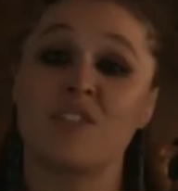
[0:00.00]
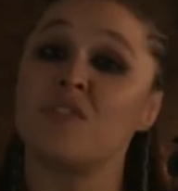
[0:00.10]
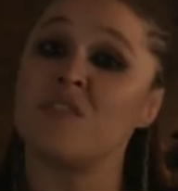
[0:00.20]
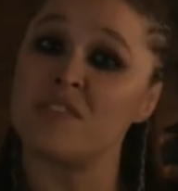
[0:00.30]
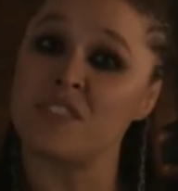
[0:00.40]
a
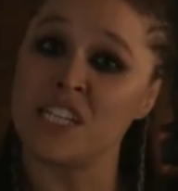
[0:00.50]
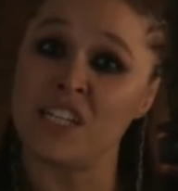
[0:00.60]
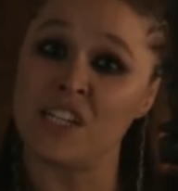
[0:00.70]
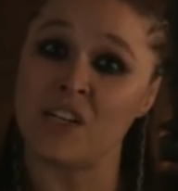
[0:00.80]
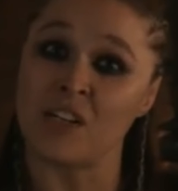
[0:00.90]
look at
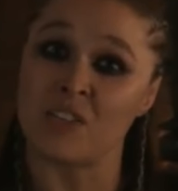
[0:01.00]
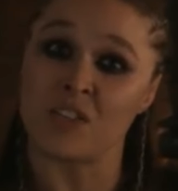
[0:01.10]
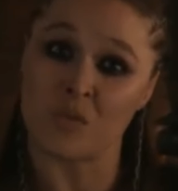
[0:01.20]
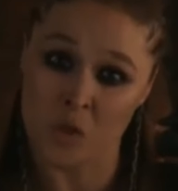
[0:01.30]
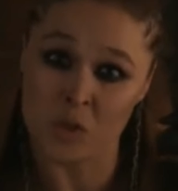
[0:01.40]
what we
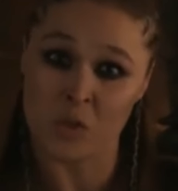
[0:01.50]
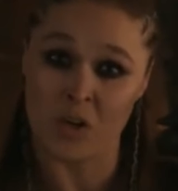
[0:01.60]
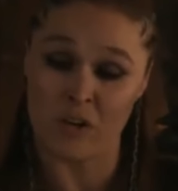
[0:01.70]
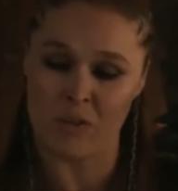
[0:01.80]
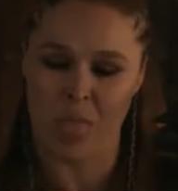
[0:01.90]
think are the
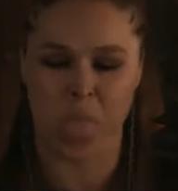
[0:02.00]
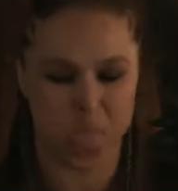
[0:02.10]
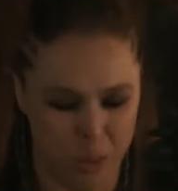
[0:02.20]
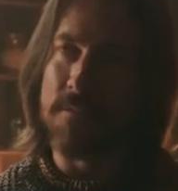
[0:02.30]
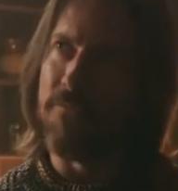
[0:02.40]
best
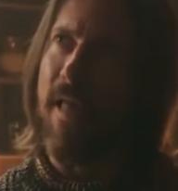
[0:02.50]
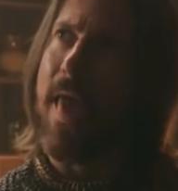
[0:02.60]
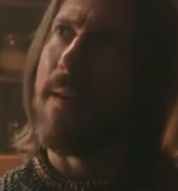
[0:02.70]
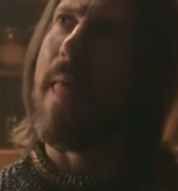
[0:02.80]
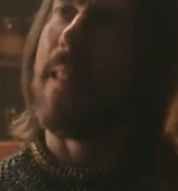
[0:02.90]

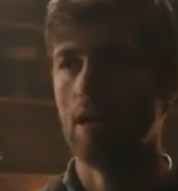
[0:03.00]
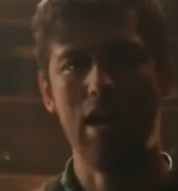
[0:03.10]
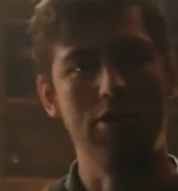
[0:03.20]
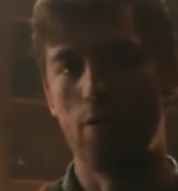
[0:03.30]
references to World of